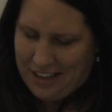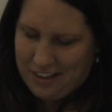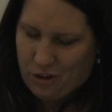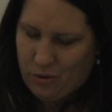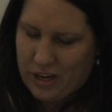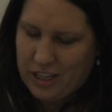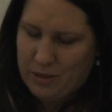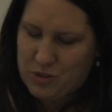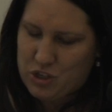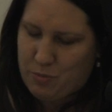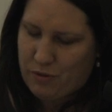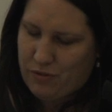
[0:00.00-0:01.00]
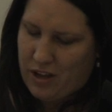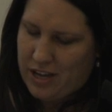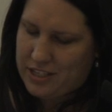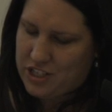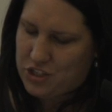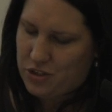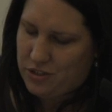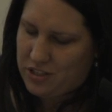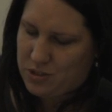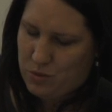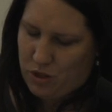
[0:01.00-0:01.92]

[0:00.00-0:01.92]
The curriculum should provide the students